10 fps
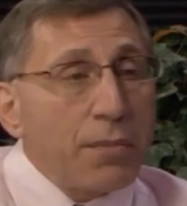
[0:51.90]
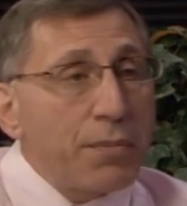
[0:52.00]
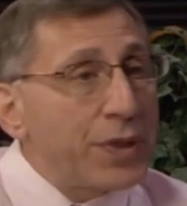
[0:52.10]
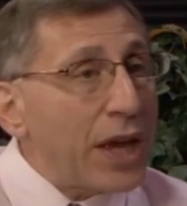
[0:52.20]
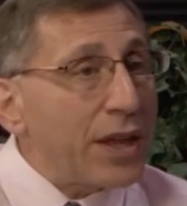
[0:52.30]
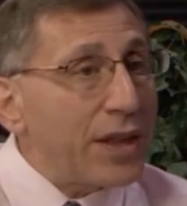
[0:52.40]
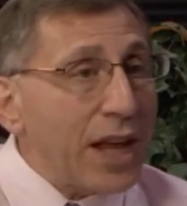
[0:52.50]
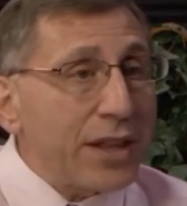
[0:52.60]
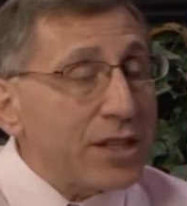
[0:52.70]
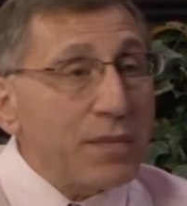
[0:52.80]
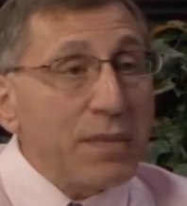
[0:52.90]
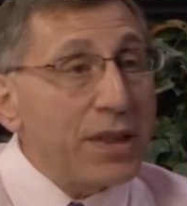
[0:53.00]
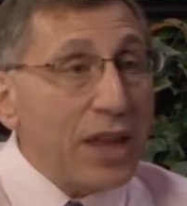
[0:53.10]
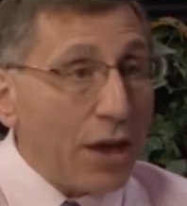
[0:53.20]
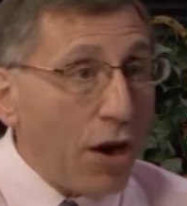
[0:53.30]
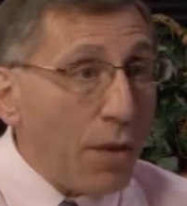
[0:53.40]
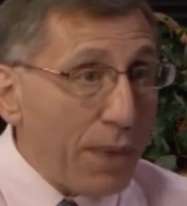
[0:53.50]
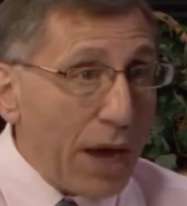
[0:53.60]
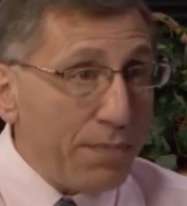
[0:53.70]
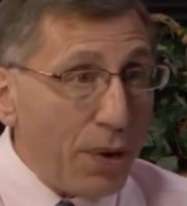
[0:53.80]
But they, that doesn't mean they are
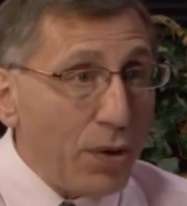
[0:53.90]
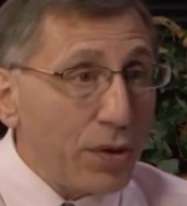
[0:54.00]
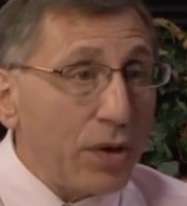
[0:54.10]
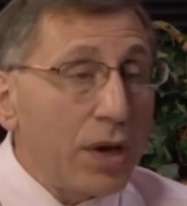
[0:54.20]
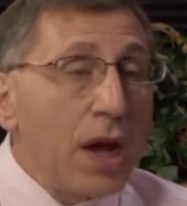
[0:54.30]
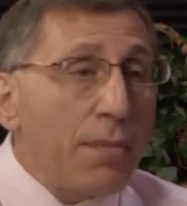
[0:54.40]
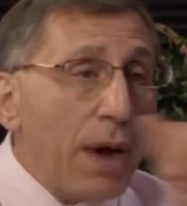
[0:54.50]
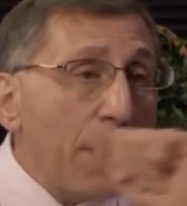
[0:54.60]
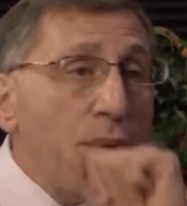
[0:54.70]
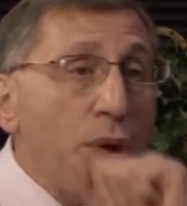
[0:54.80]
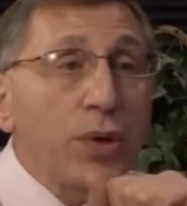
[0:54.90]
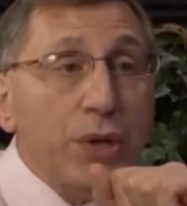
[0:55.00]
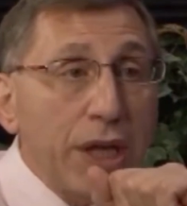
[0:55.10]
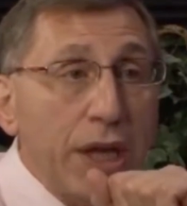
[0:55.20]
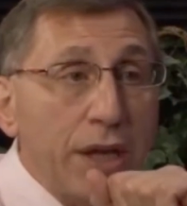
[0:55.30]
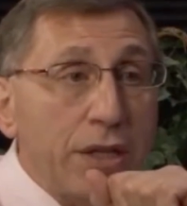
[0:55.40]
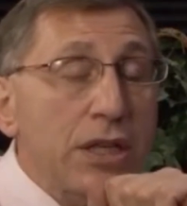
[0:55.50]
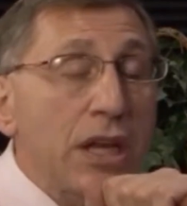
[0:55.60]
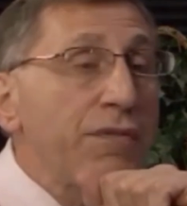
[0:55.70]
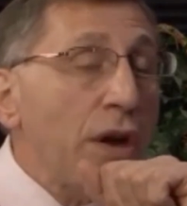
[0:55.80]
bipolar. Bipolar
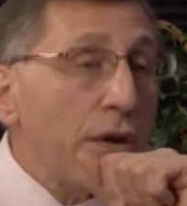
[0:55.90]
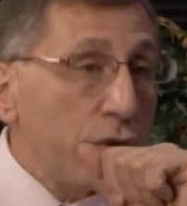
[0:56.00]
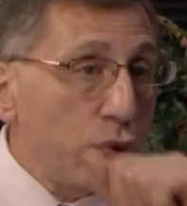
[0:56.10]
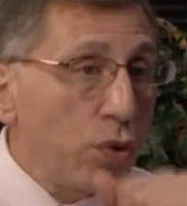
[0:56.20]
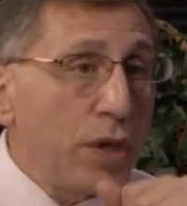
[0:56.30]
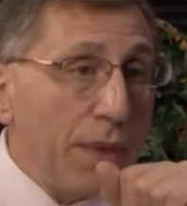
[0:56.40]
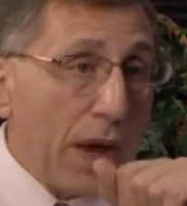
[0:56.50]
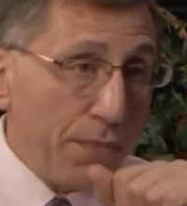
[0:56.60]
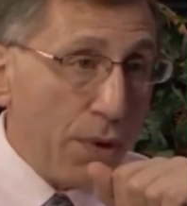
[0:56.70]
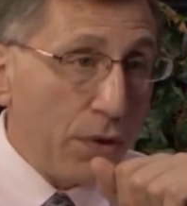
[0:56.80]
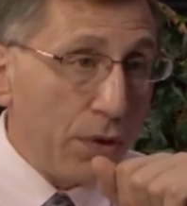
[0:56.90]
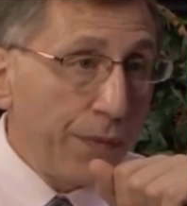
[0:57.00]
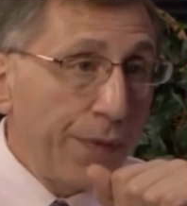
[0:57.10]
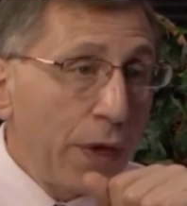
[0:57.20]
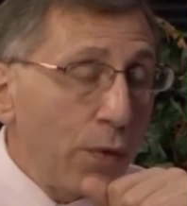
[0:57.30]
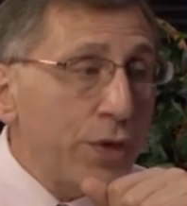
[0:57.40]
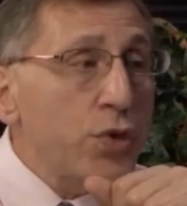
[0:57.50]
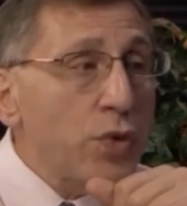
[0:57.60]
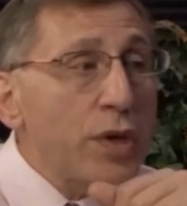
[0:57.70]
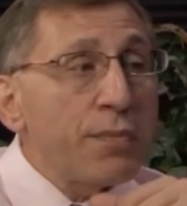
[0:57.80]
kids, if they are truly bipolar, which
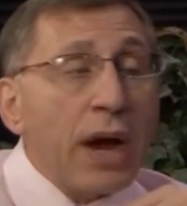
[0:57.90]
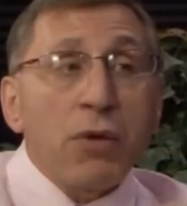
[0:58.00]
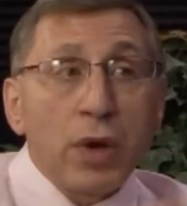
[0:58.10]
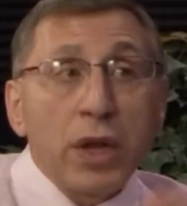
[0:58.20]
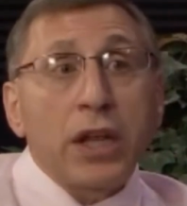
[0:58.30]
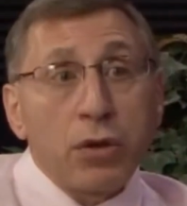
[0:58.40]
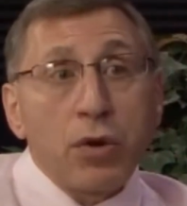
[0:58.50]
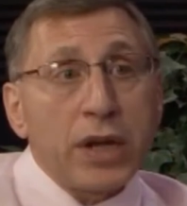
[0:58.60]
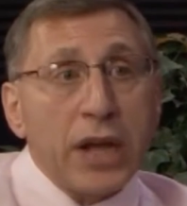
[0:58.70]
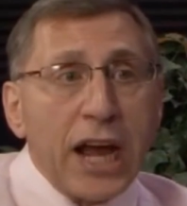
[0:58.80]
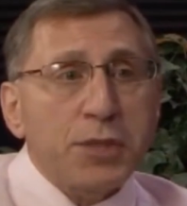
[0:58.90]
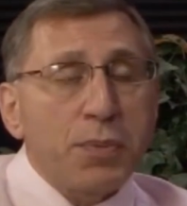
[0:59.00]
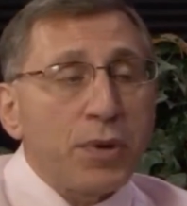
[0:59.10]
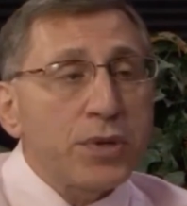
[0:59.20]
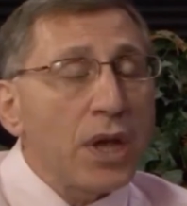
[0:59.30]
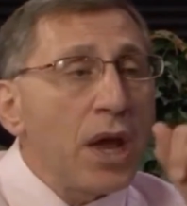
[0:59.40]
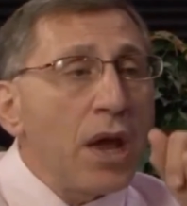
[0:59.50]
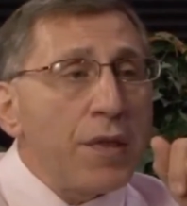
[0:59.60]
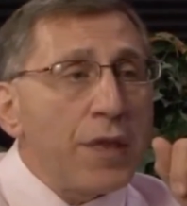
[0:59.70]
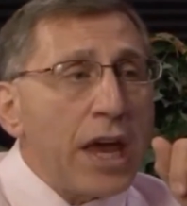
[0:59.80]
is written by really learned experts,
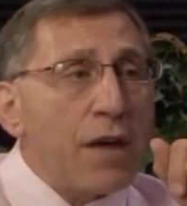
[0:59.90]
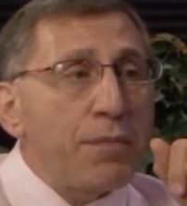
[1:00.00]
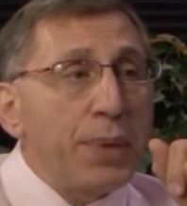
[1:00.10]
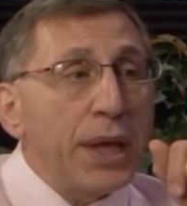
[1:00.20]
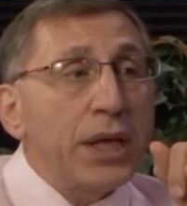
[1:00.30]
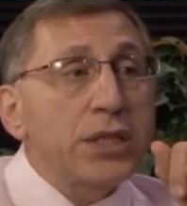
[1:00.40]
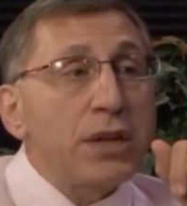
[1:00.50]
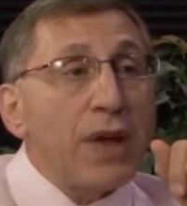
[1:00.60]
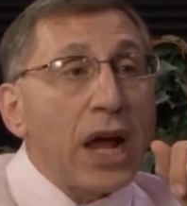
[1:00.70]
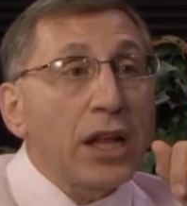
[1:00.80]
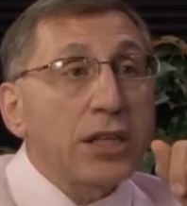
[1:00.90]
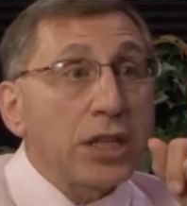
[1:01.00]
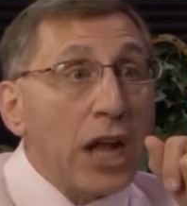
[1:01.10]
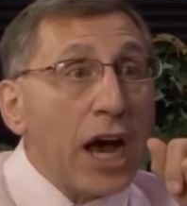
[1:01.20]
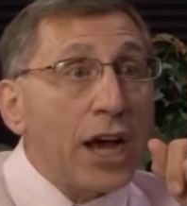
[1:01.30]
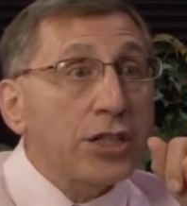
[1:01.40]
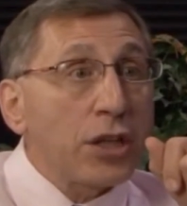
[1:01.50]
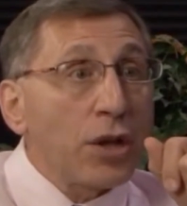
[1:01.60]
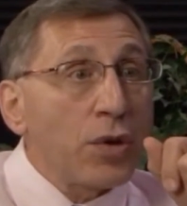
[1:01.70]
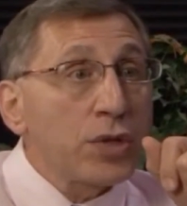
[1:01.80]
they have peaks and valleys and highs
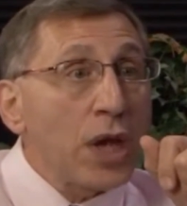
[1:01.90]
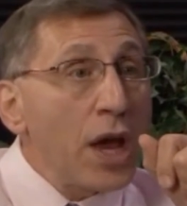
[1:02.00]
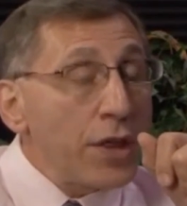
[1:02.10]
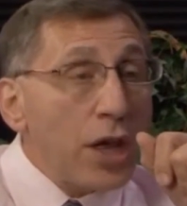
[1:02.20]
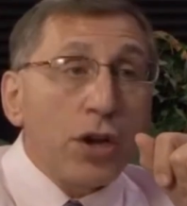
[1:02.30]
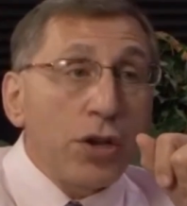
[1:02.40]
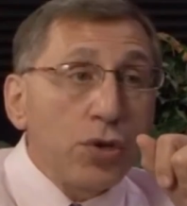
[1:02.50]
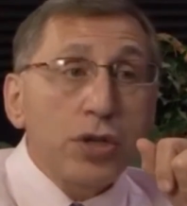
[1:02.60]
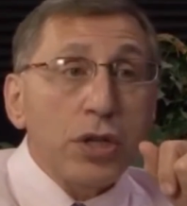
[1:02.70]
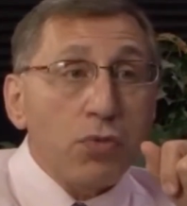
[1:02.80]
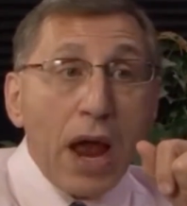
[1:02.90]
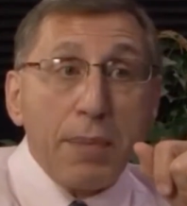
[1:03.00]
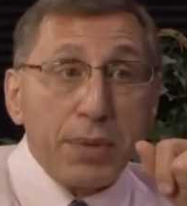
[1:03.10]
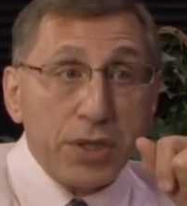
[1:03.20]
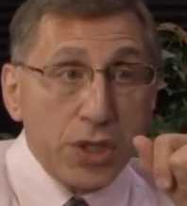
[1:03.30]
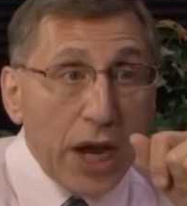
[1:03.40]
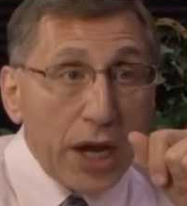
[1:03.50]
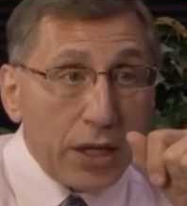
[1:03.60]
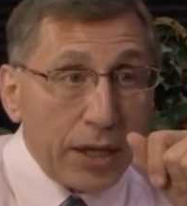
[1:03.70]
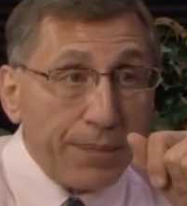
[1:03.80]
and lows that are usually rapid
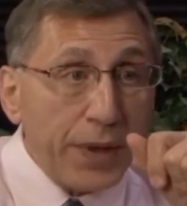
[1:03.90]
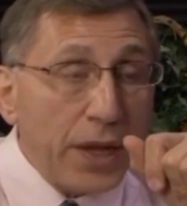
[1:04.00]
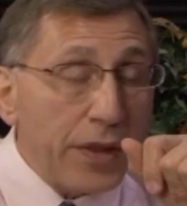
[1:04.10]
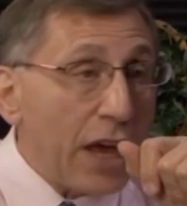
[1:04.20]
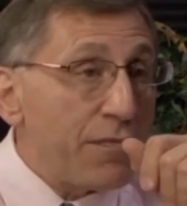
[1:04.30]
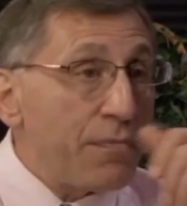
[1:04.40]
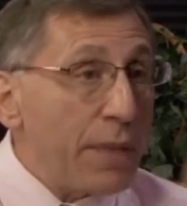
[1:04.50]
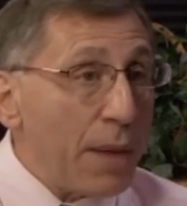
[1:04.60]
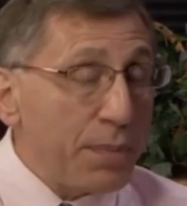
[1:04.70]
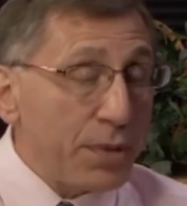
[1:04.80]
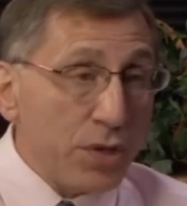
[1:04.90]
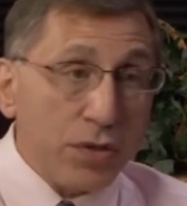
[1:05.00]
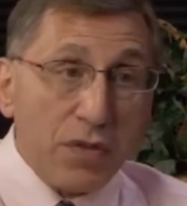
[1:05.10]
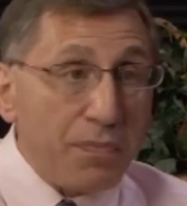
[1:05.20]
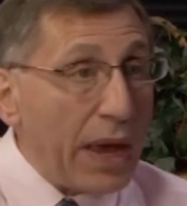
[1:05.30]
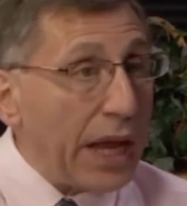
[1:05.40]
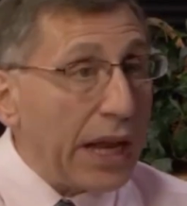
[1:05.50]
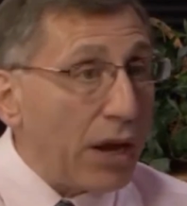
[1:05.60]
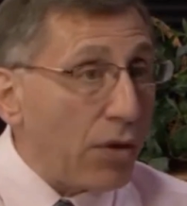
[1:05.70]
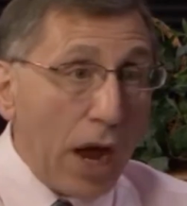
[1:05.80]
cycling. They have episodes of
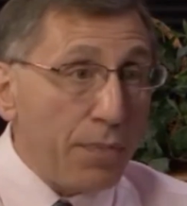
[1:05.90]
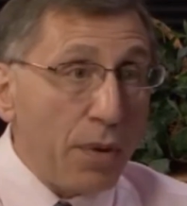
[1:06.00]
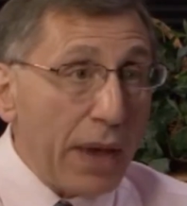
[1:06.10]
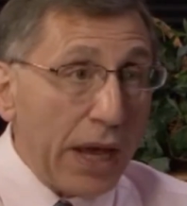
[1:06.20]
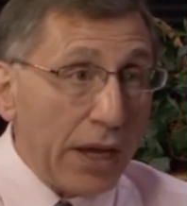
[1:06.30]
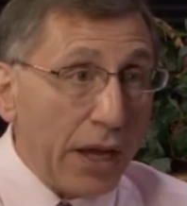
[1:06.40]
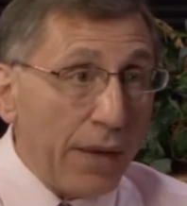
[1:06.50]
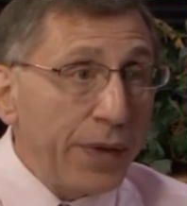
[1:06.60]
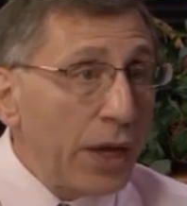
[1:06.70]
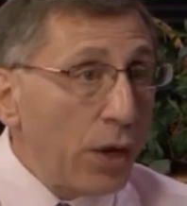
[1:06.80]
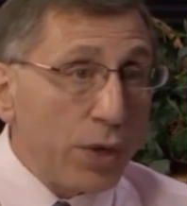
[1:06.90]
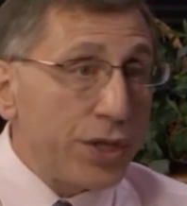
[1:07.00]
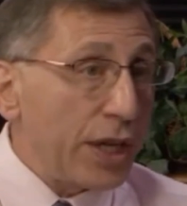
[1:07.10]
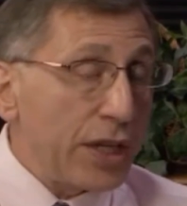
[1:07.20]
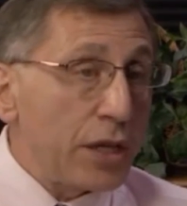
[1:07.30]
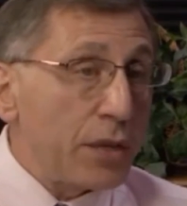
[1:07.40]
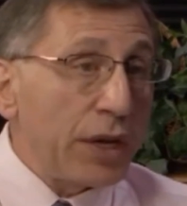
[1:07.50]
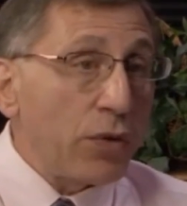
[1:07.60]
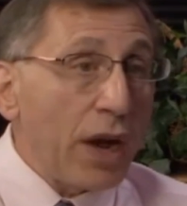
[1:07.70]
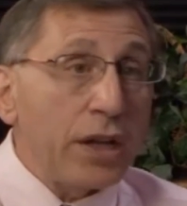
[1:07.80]
mania or hypomania, which they tend to
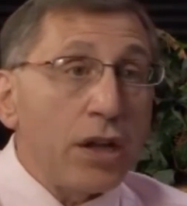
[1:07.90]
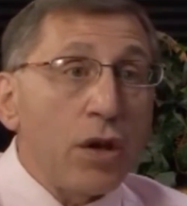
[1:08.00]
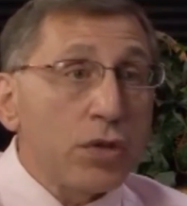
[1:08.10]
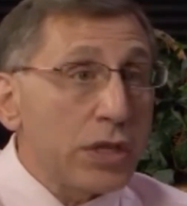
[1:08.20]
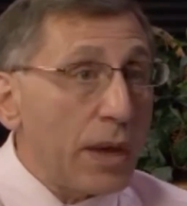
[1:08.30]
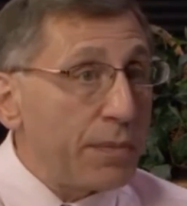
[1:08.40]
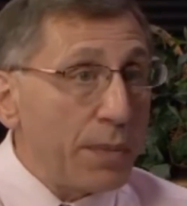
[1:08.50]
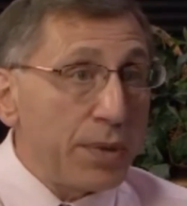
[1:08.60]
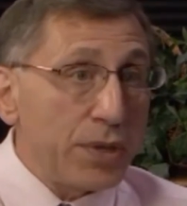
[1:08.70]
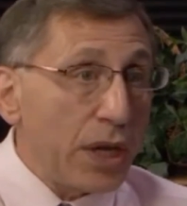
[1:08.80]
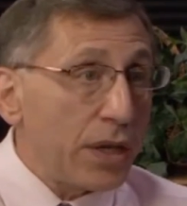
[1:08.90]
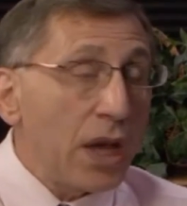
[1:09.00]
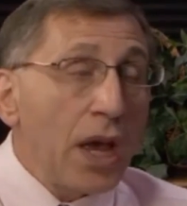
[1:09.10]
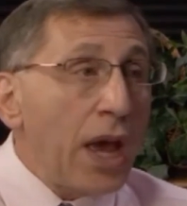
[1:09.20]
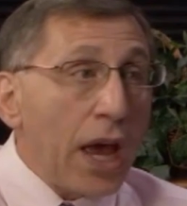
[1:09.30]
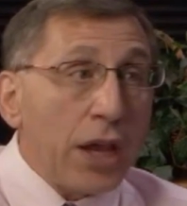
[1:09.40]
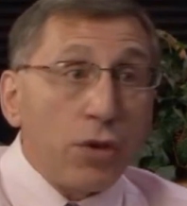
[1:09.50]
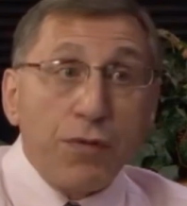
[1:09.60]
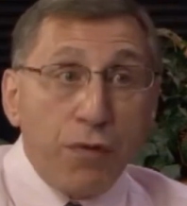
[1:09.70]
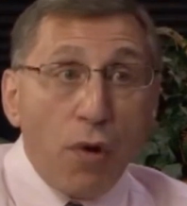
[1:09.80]
be grandiose, omnipotent, and
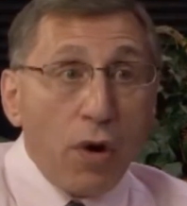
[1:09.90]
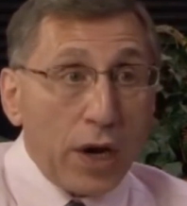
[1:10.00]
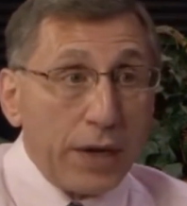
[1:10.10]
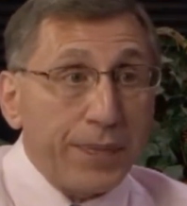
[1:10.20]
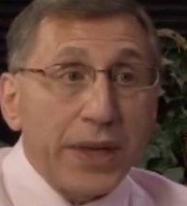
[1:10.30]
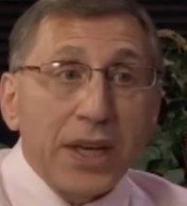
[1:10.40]
euphoric.